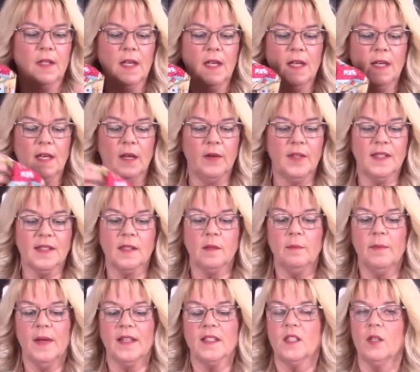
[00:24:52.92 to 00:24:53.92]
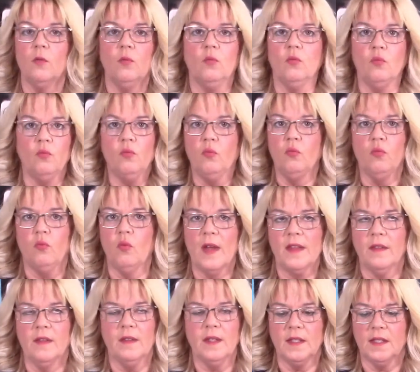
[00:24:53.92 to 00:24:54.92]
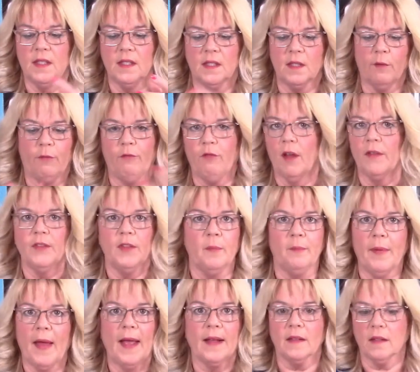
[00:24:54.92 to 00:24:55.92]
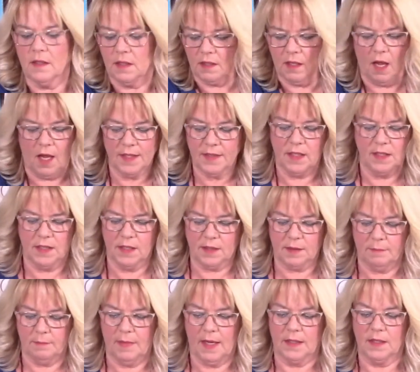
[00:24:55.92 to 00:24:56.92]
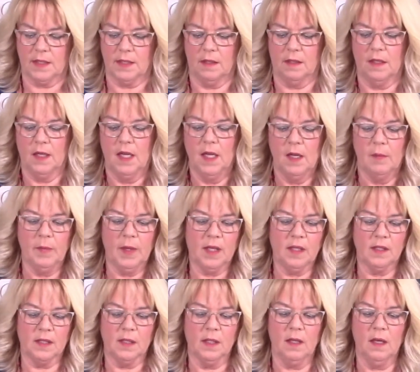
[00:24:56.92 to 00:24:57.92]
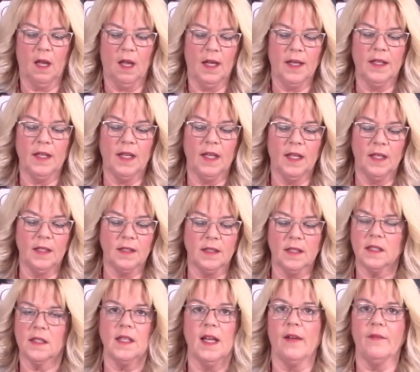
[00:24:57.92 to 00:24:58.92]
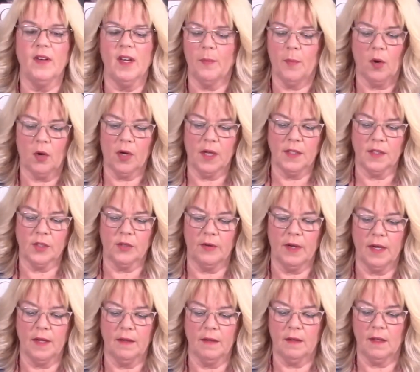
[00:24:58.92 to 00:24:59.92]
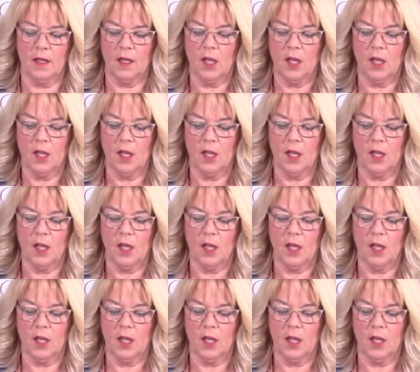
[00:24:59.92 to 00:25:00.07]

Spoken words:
Now it doesn't matter whether this is the front, the back, the sides, it doesn't matter, because the lining doesn't have any pockets or anything.